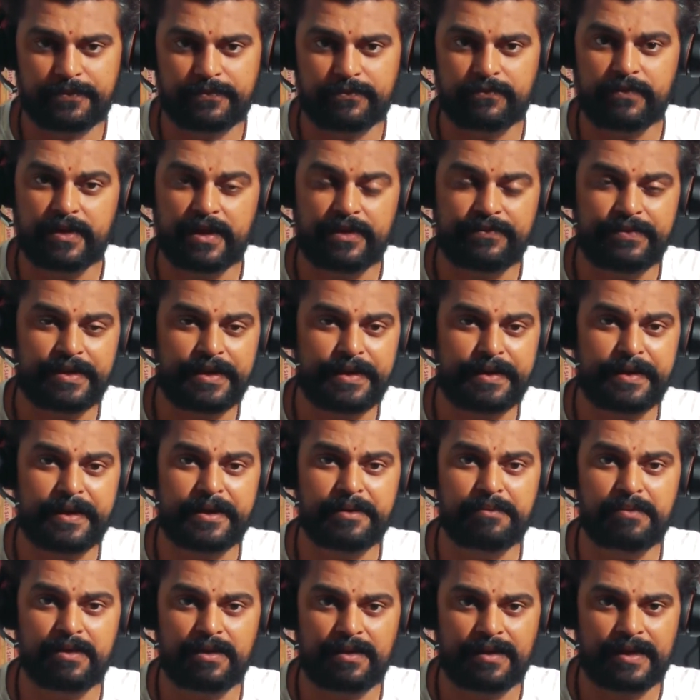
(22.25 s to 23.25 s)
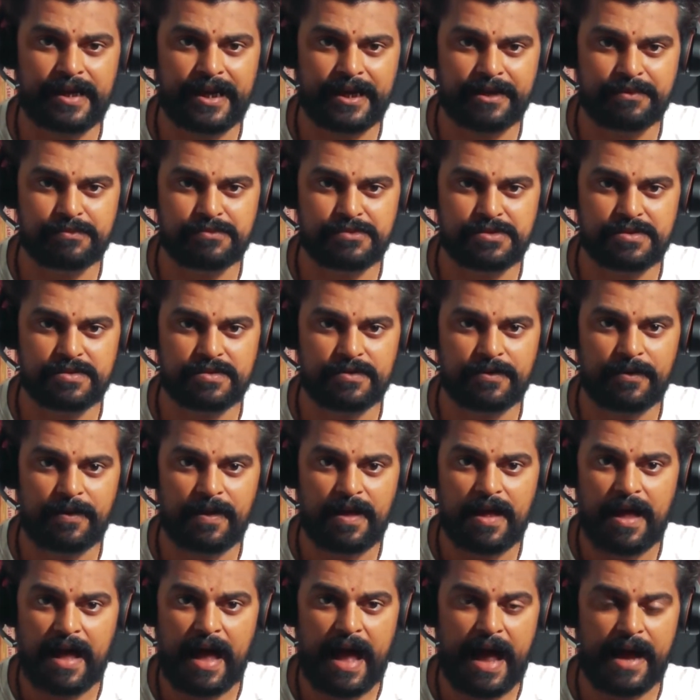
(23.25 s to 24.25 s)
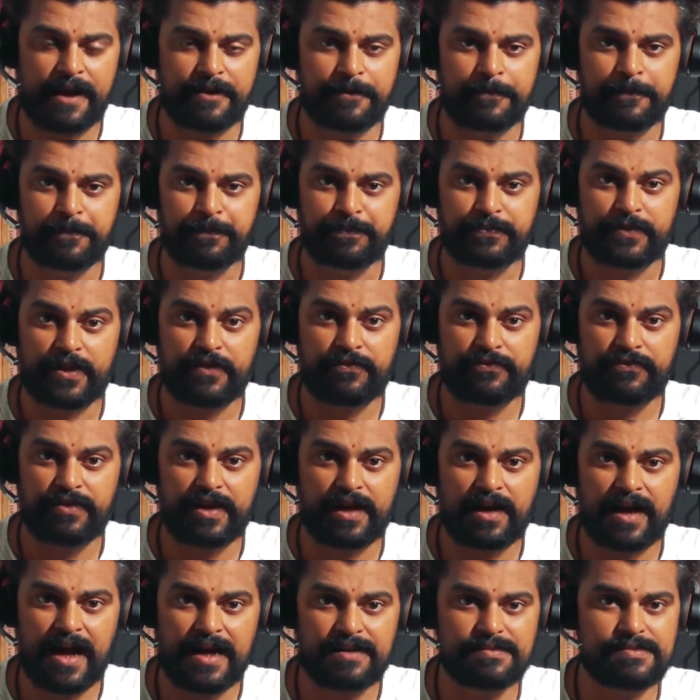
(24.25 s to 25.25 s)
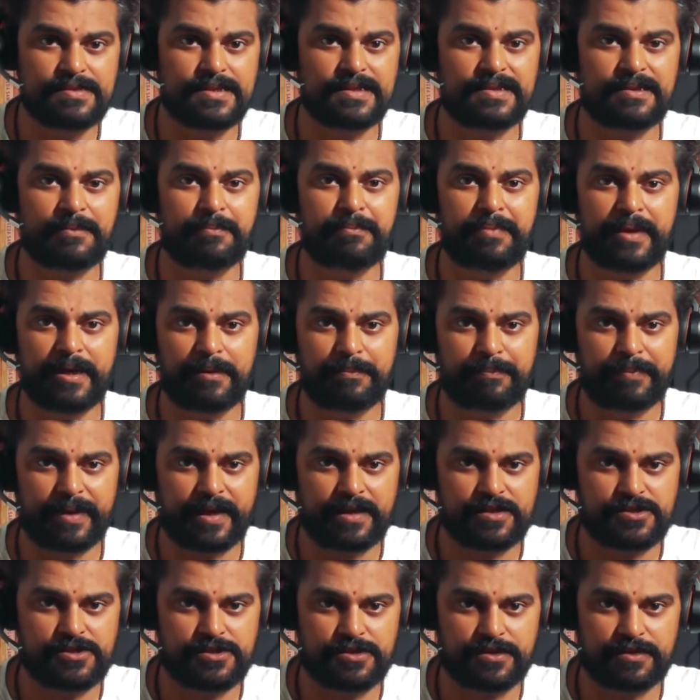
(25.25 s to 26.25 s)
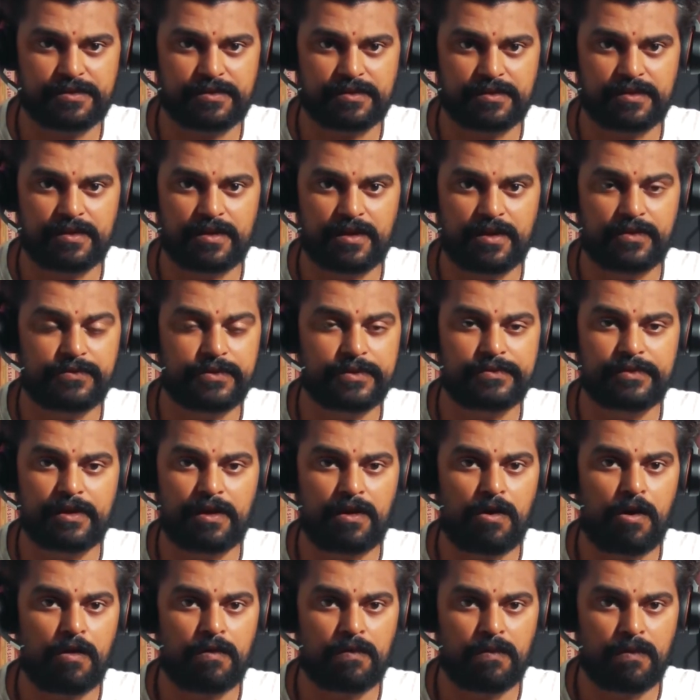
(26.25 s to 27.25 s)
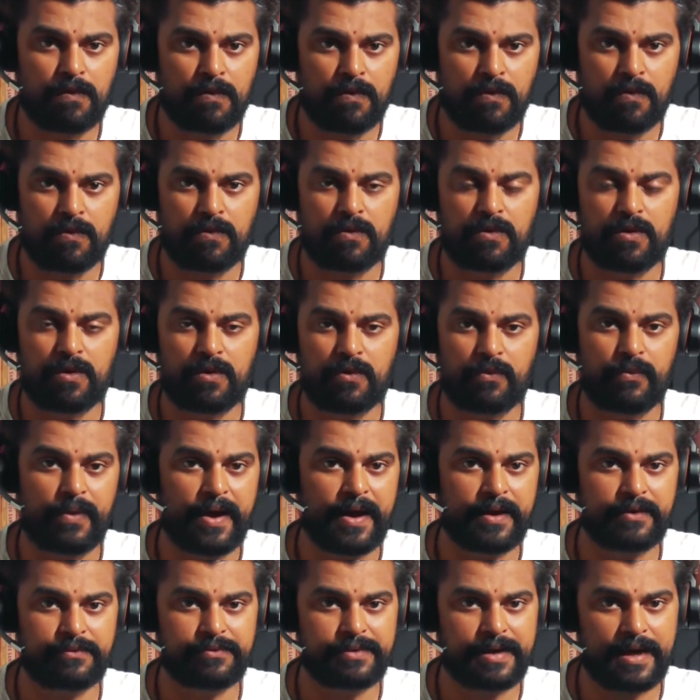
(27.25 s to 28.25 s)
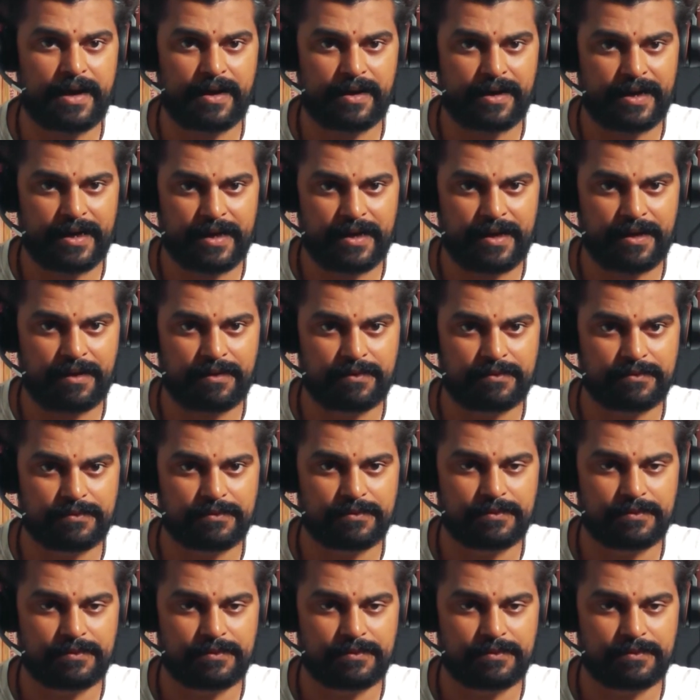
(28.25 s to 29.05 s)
We live in terrible times. And if we can't see the big picture, we will not know where we are heading.